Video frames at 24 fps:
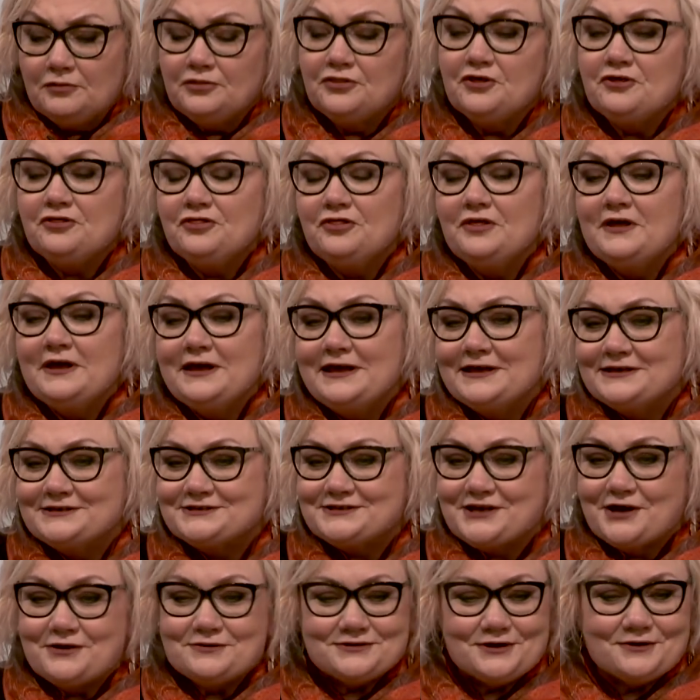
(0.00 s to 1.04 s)
the thing is,
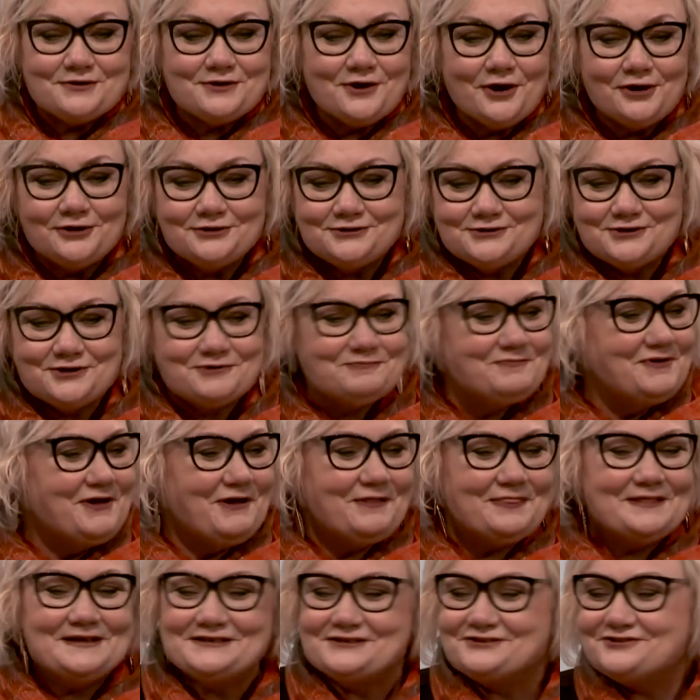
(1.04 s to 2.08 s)
so God took me
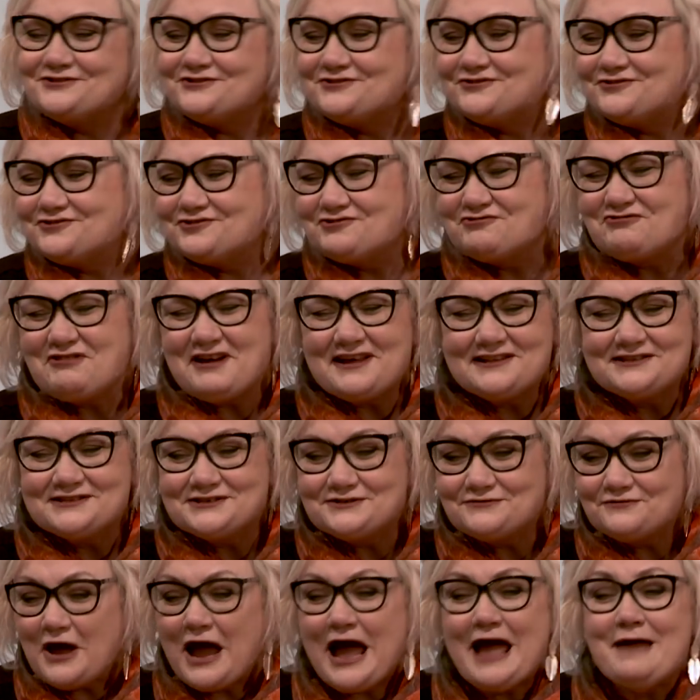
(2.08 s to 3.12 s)
on this
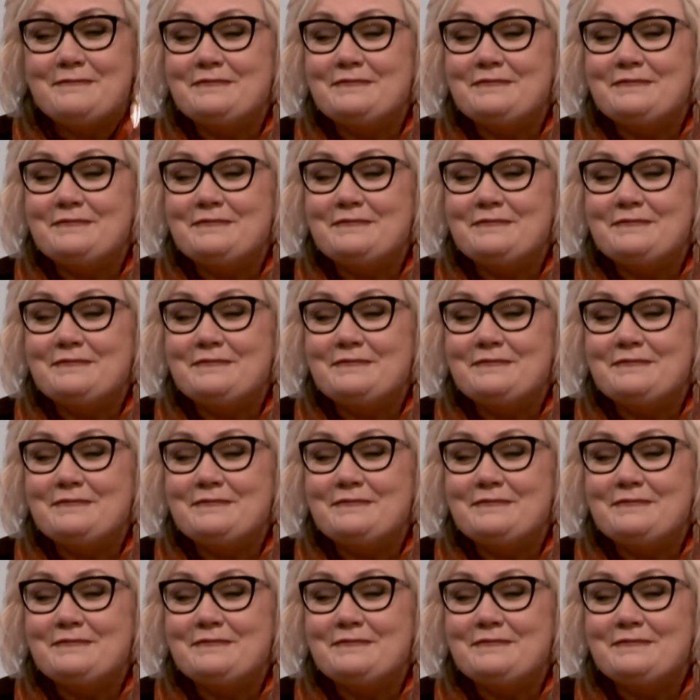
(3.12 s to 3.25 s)
transfer.